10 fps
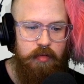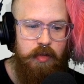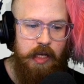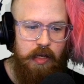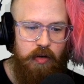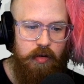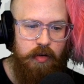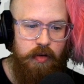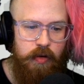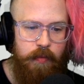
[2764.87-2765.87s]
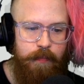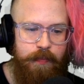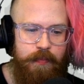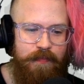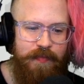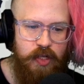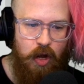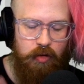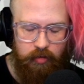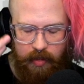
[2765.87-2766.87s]
Like your
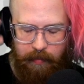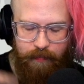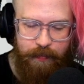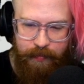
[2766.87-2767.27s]
scholarly